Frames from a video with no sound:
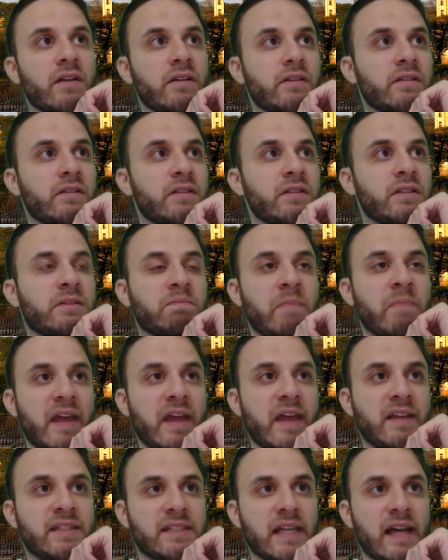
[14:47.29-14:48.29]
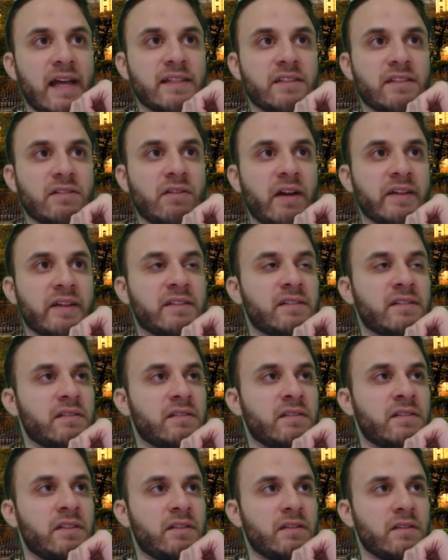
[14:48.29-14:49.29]
it makes sense. Like
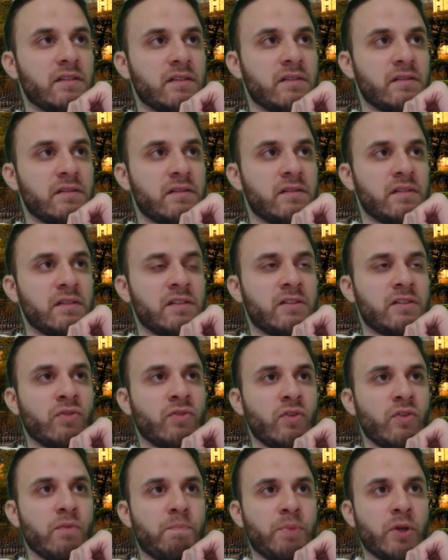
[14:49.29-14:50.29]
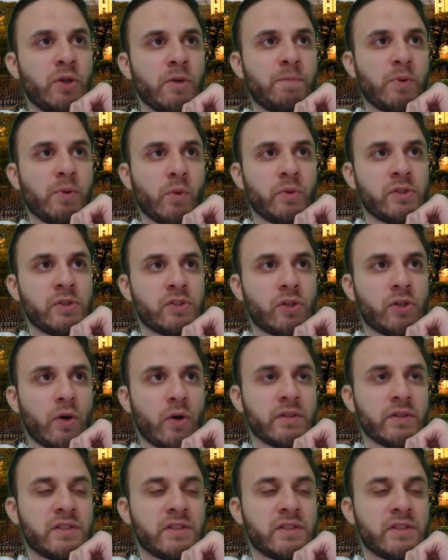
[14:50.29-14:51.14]
these two people we saw,